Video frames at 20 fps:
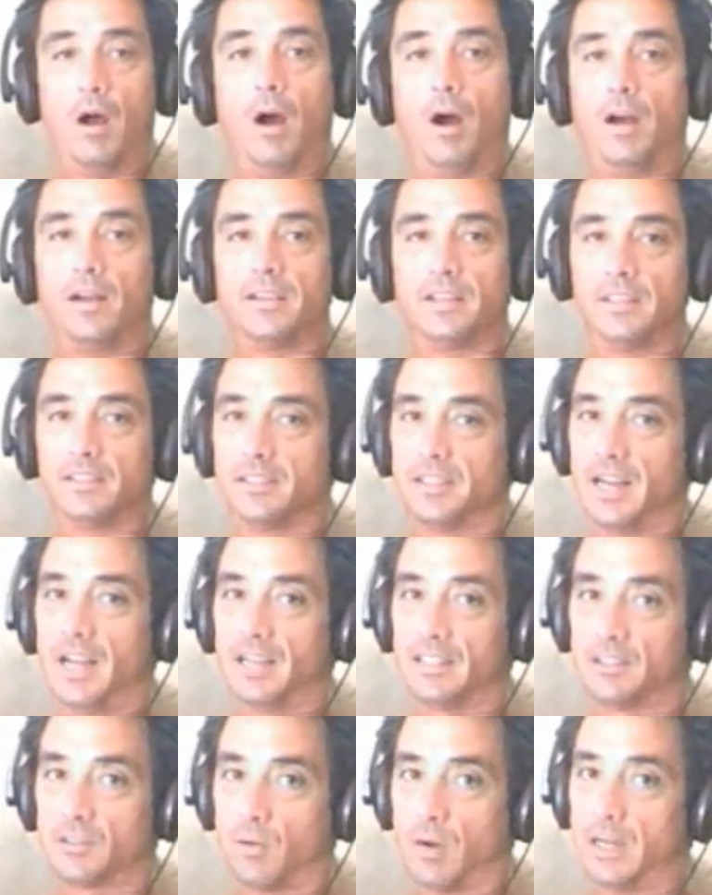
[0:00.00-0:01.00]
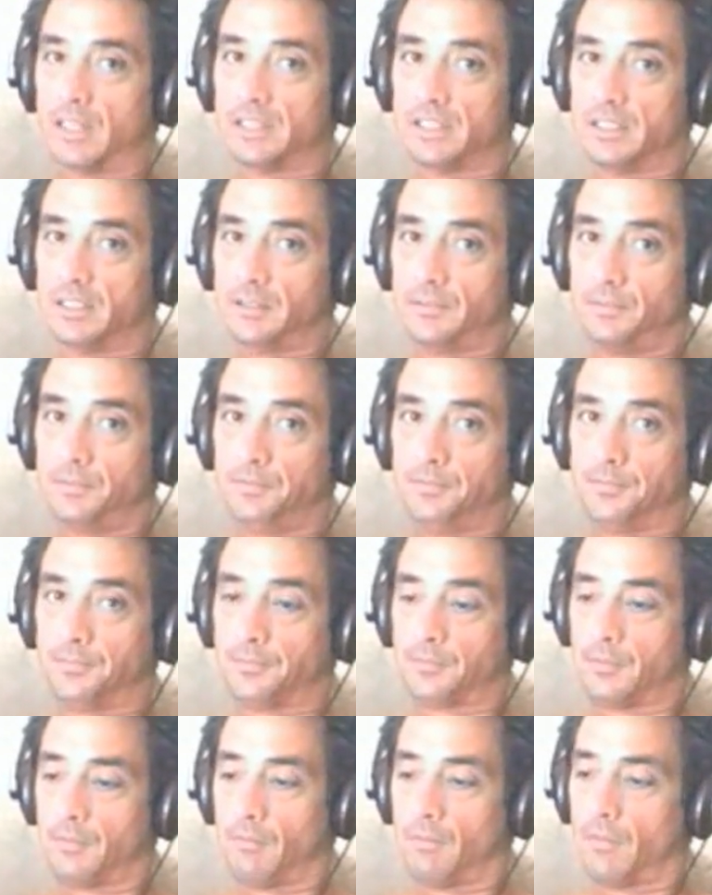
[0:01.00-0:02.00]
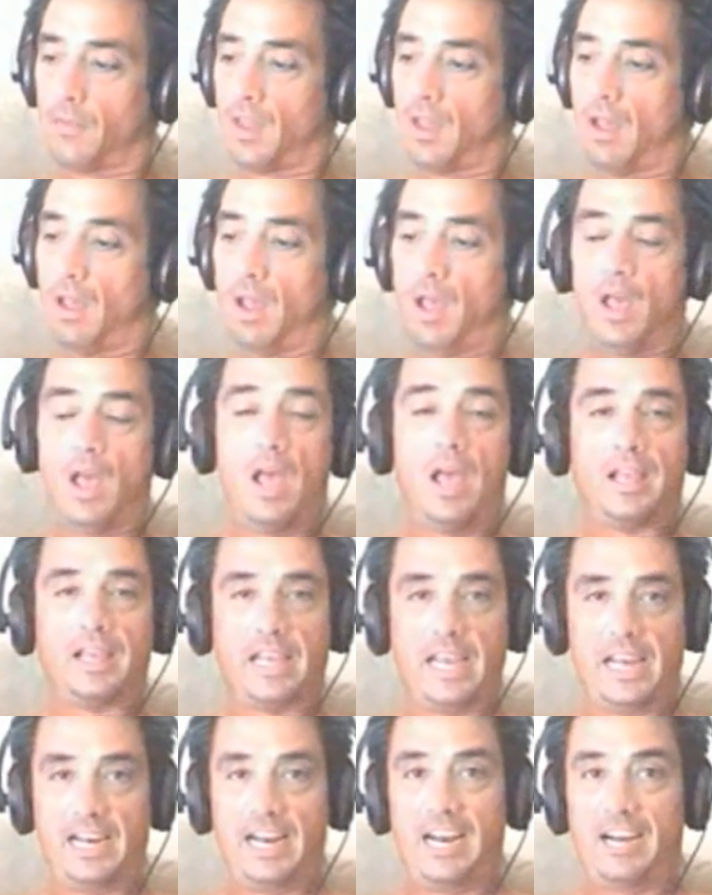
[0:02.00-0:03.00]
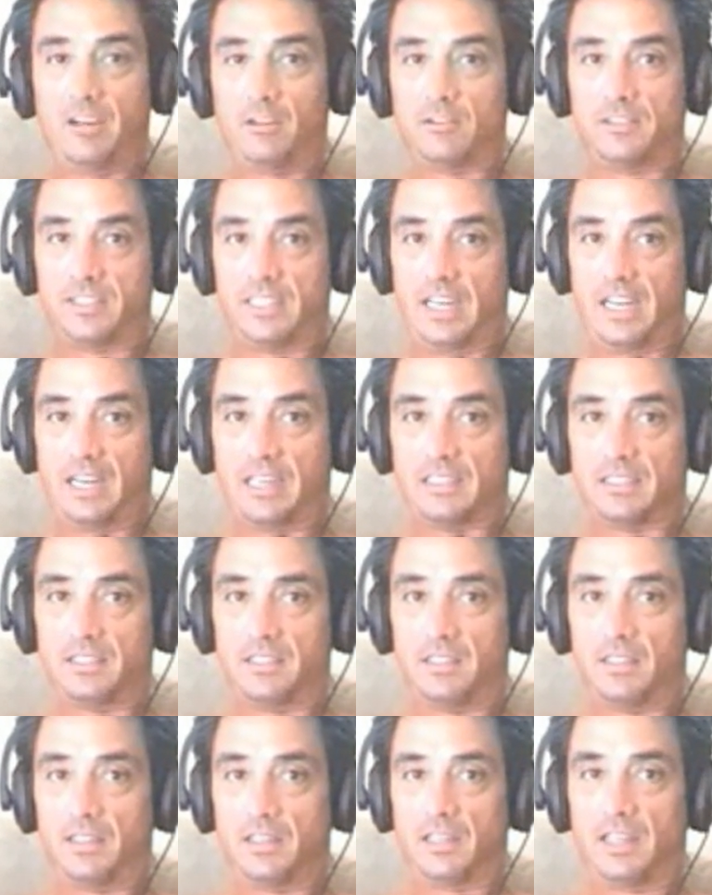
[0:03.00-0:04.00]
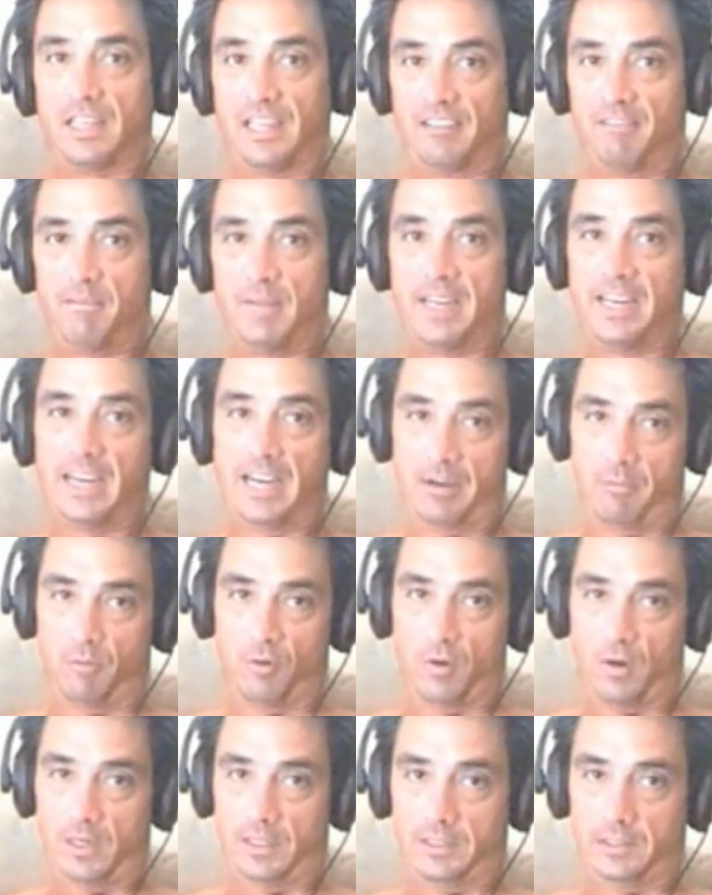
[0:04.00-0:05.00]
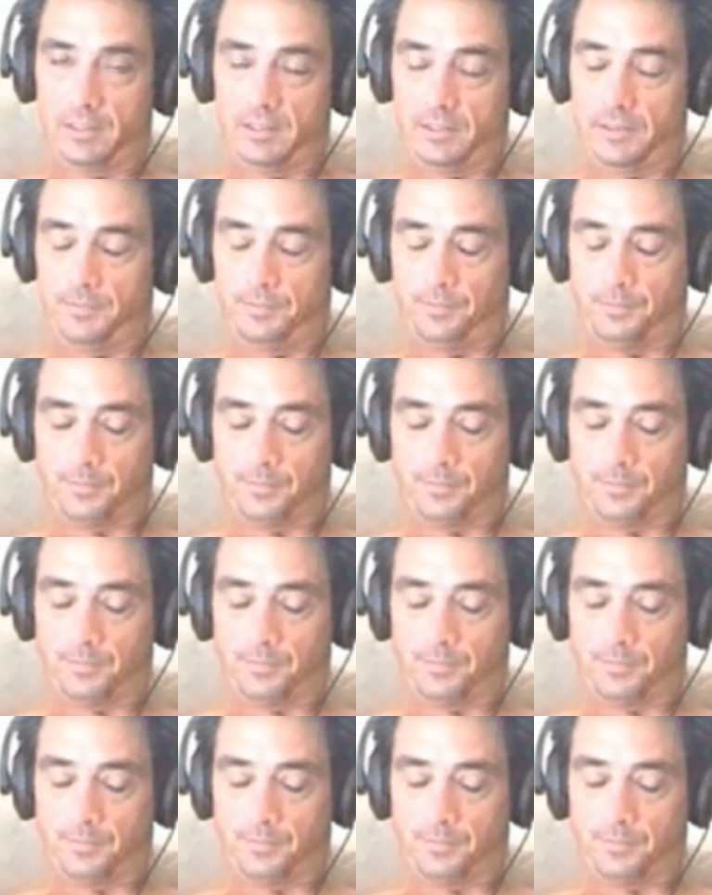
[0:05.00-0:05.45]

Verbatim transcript: All right, this next question: Can anal sex give me hemorrhoids?